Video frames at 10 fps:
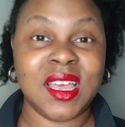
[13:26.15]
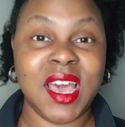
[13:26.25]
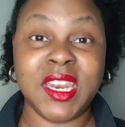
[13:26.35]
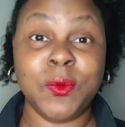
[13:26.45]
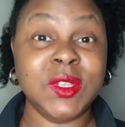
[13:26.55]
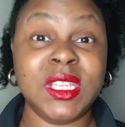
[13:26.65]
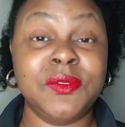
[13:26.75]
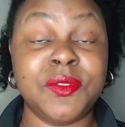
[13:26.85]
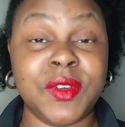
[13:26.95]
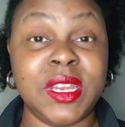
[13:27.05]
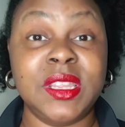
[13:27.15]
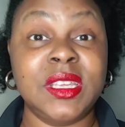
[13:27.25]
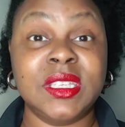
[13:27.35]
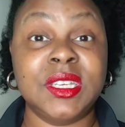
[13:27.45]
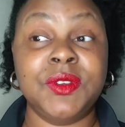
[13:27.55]
and it wasn't even for
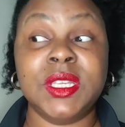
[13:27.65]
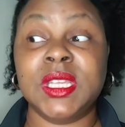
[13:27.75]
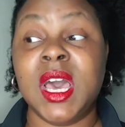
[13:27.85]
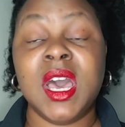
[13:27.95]
anything serious.